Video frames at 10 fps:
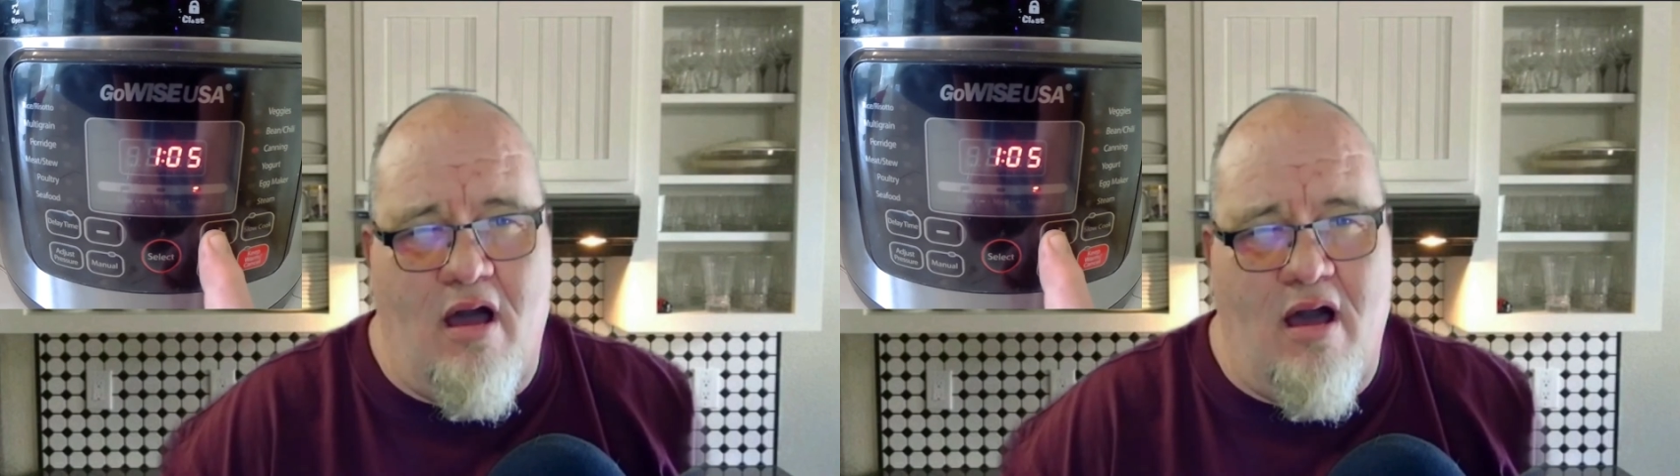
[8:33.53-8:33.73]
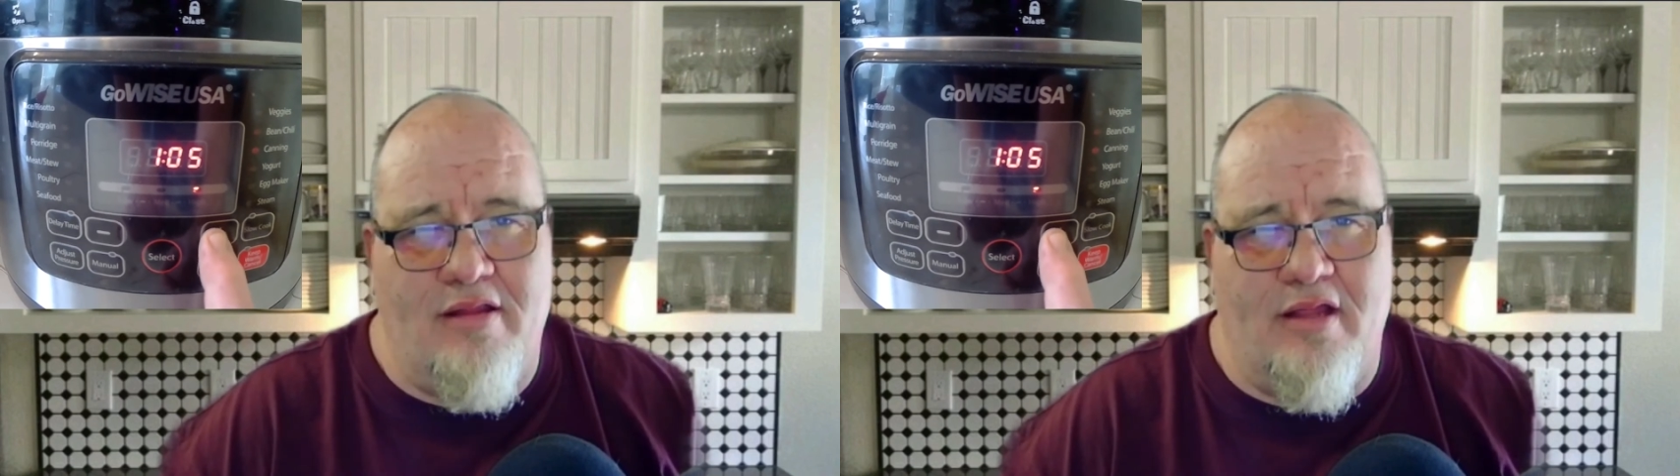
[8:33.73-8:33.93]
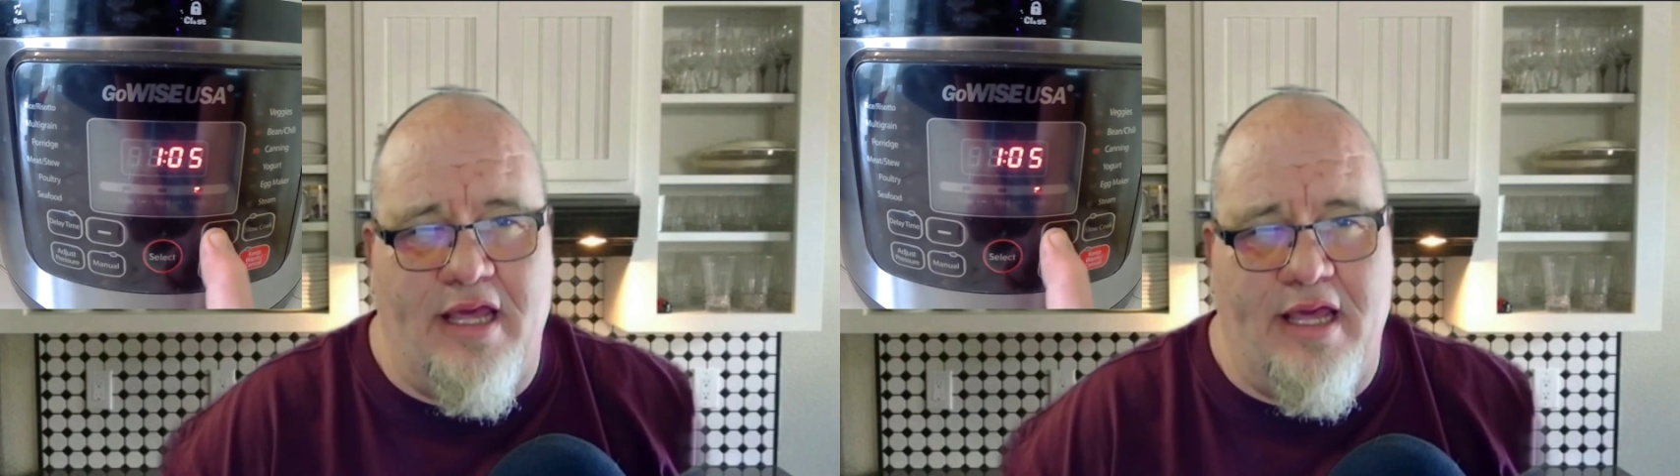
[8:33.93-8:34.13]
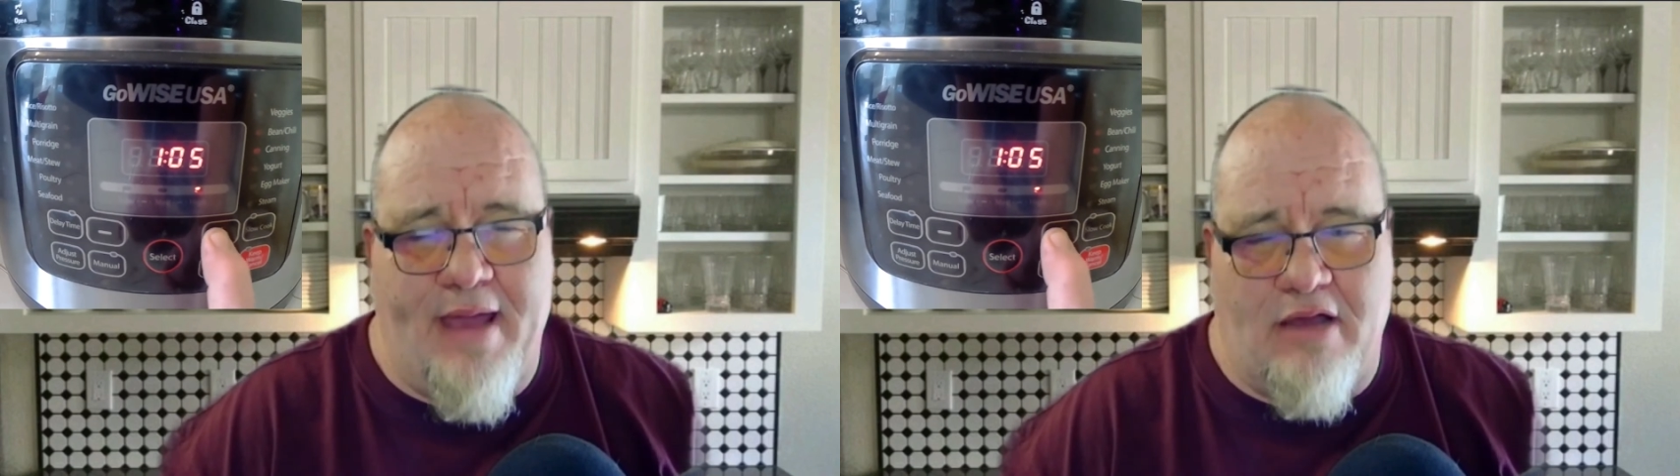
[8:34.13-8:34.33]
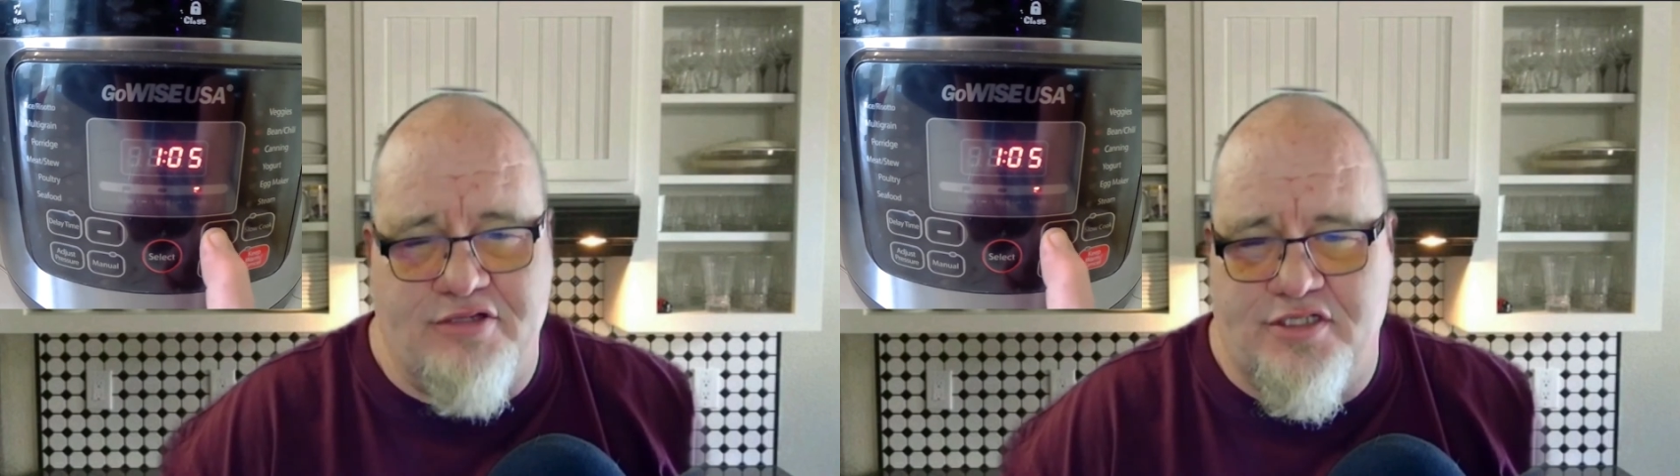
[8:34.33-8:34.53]
on the
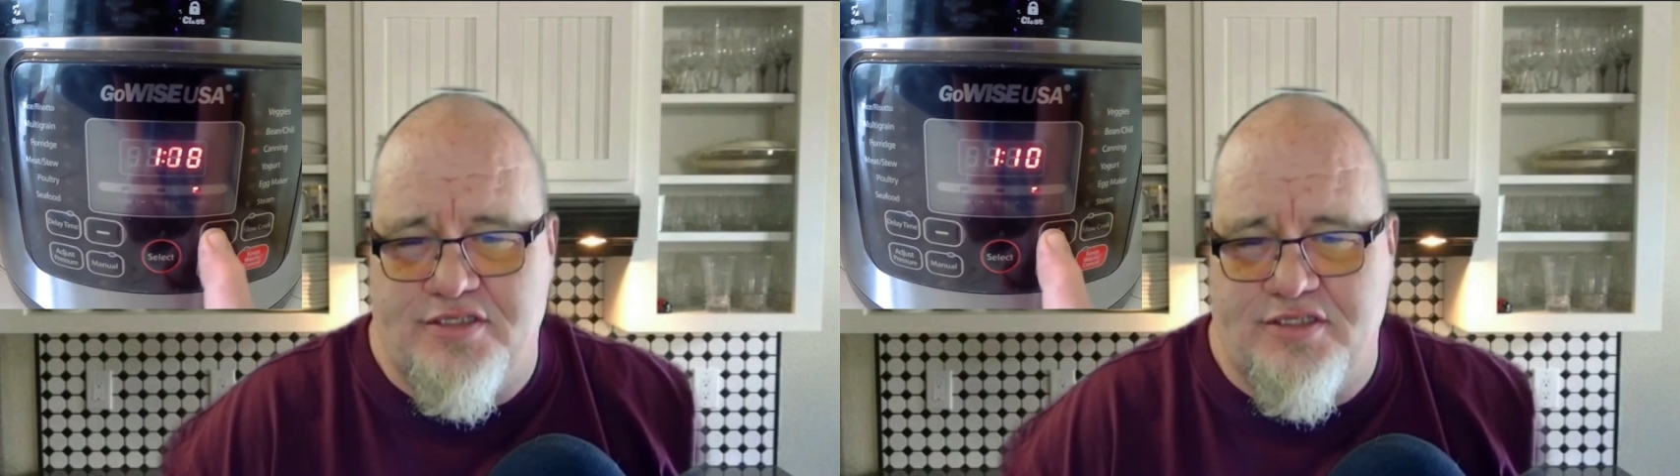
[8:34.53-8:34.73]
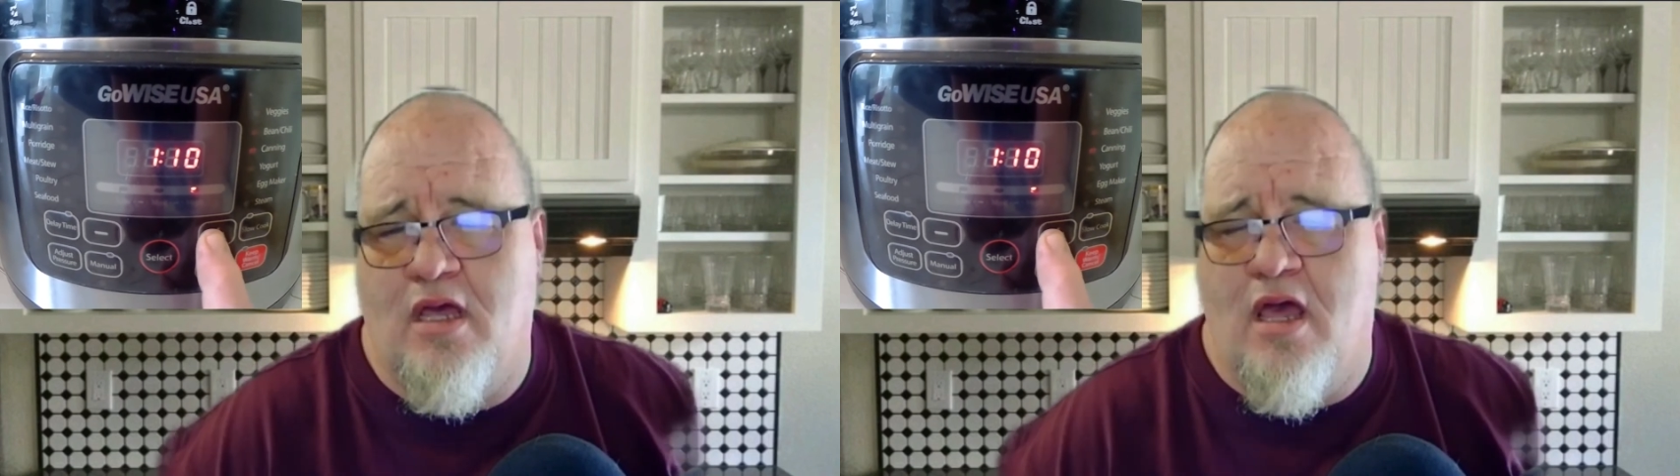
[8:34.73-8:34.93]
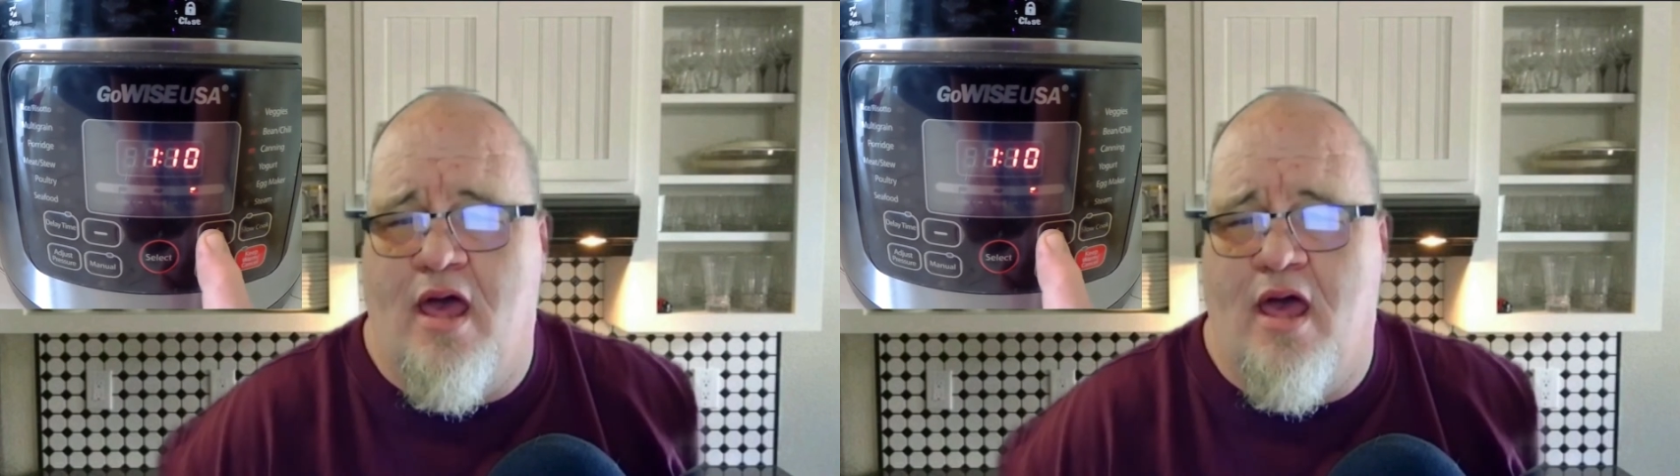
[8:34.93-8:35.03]
pouches.